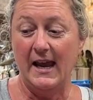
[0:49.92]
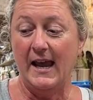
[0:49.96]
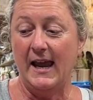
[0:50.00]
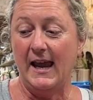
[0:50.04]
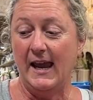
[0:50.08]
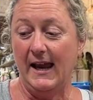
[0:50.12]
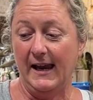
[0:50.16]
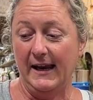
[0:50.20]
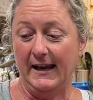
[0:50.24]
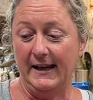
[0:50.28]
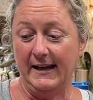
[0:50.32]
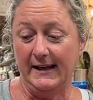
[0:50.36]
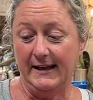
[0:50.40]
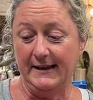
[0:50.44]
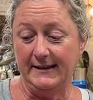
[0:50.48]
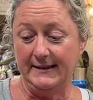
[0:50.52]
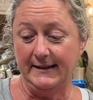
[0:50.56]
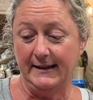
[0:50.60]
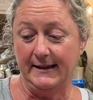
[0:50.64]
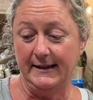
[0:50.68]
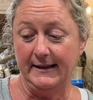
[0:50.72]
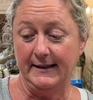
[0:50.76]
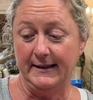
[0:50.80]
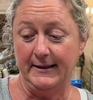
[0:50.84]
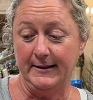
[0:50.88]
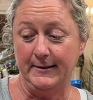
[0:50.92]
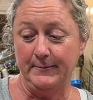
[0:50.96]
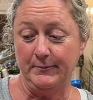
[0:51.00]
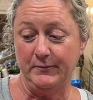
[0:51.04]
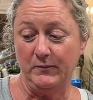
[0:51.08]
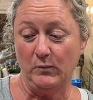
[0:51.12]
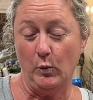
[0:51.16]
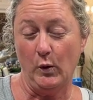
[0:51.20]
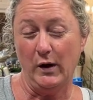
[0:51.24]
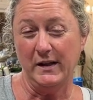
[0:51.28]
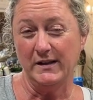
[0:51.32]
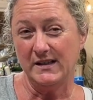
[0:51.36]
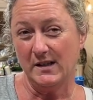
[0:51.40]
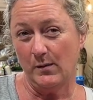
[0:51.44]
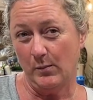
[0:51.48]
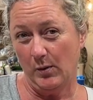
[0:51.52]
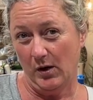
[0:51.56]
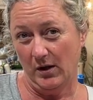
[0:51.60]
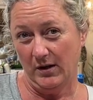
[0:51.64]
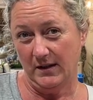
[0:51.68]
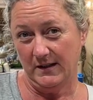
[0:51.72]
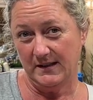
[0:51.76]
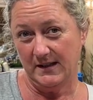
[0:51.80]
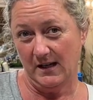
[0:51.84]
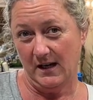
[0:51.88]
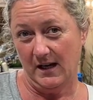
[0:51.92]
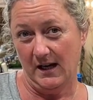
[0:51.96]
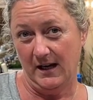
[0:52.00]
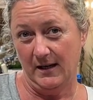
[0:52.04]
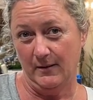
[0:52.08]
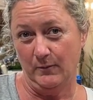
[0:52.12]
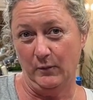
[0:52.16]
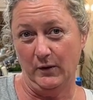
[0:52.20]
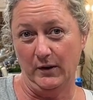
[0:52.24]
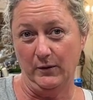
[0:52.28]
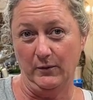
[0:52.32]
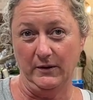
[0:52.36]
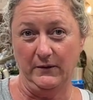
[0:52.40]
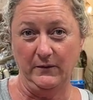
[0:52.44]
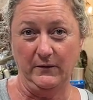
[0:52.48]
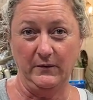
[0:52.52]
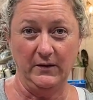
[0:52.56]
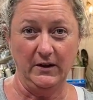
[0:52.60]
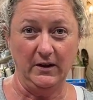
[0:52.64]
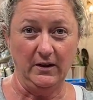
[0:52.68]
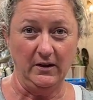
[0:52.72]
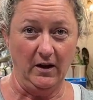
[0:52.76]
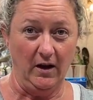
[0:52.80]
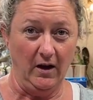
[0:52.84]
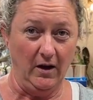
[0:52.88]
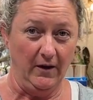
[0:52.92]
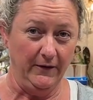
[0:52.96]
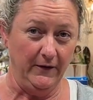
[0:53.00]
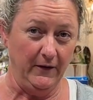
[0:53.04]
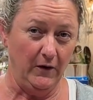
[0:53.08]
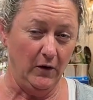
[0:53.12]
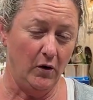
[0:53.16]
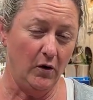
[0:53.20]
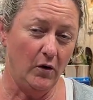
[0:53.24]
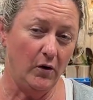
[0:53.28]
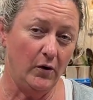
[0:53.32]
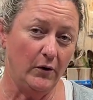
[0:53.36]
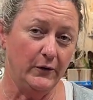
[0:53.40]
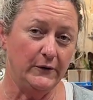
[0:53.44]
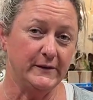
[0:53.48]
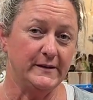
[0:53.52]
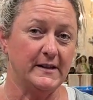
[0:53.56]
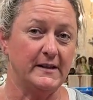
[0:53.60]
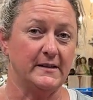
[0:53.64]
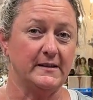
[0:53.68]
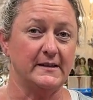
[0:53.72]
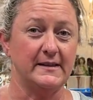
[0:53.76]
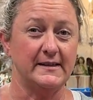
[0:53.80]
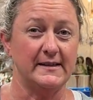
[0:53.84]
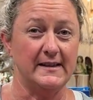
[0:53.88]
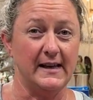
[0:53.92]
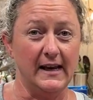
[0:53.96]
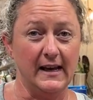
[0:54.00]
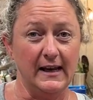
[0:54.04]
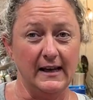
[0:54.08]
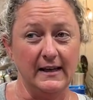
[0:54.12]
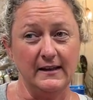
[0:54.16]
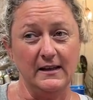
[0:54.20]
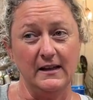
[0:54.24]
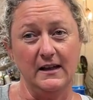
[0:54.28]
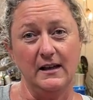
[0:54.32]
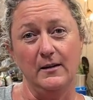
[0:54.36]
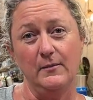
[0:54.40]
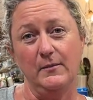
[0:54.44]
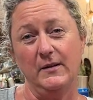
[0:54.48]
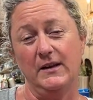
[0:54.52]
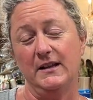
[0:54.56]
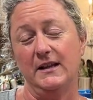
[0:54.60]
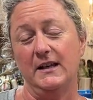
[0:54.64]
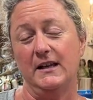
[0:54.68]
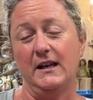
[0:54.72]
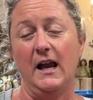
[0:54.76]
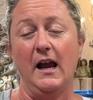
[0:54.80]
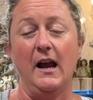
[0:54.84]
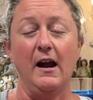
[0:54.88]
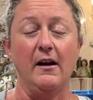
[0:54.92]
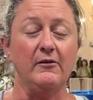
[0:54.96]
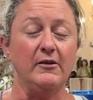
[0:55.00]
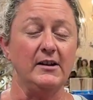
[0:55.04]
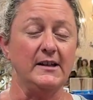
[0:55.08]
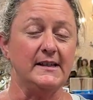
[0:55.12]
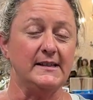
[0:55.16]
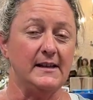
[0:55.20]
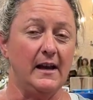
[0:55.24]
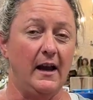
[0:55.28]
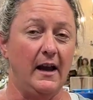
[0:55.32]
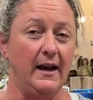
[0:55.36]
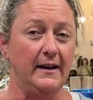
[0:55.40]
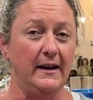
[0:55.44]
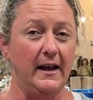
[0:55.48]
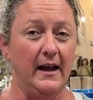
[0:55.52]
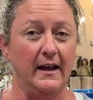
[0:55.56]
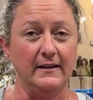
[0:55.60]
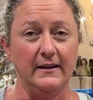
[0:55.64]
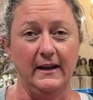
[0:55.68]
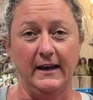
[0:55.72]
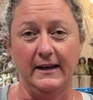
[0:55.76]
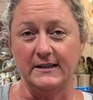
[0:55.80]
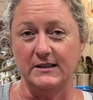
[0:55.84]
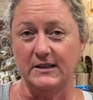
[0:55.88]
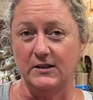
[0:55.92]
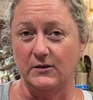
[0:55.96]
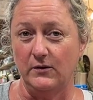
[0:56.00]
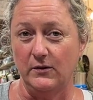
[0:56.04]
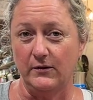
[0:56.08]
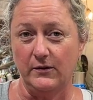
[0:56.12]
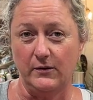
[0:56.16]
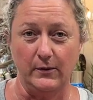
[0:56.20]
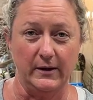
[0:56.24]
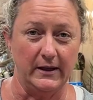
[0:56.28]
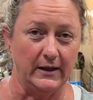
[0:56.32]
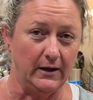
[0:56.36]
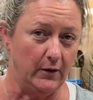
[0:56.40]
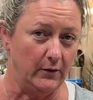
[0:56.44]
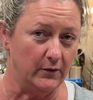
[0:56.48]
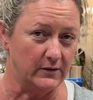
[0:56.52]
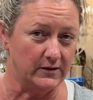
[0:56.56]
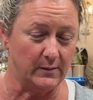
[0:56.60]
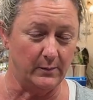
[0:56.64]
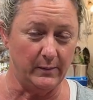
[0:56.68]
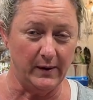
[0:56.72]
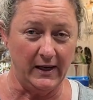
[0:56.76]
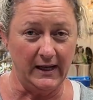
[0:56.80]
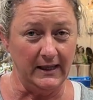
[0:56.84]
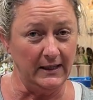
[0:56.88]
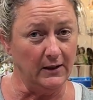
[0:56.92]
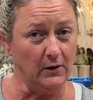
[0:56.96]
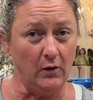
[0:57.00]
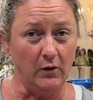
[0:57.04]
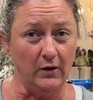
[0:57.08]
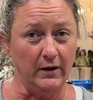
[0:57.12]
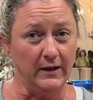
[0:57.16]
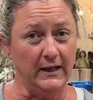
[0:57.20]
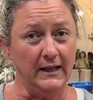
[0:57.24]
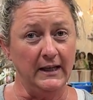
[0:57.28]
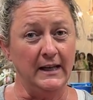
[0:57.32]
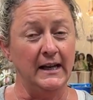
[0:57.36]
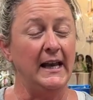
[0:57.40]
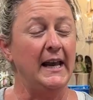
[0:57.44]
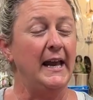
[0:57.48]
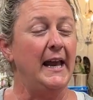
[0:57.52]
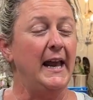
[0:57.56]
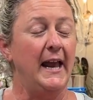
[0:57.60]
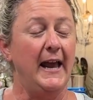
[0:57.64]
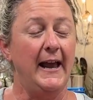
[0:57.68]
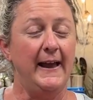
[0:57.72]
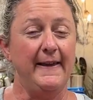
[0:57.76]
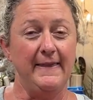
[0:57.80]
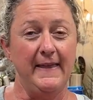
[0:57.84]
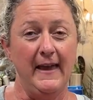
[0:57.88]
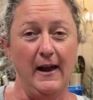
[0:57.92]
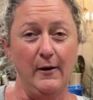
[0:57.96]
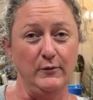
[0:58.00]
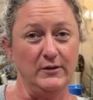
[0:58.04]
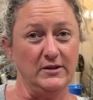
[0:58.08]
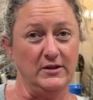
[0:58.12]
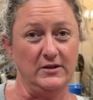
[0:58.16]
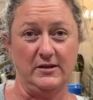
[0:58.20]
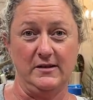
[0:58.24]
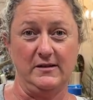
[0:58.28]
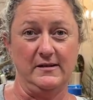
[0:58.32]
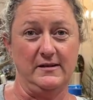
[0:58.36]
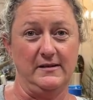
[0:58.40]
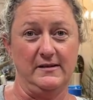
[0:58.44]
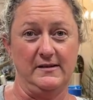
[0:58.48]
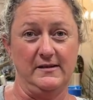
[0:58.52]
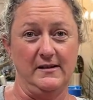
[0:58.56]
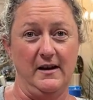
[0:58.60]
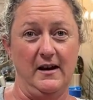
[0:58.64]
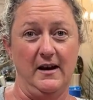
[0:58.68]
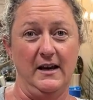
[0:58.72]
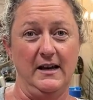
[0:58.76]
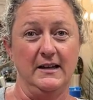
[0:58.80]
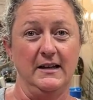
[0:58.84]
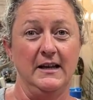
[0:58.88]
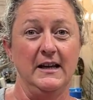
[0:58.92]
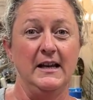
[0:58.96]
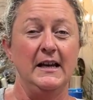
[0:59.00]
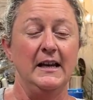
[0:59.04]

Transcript: And once upon a time, we would fill all the holes and sand them, and then every side had like 2 to 3 coats of paint on it, and that was just the side.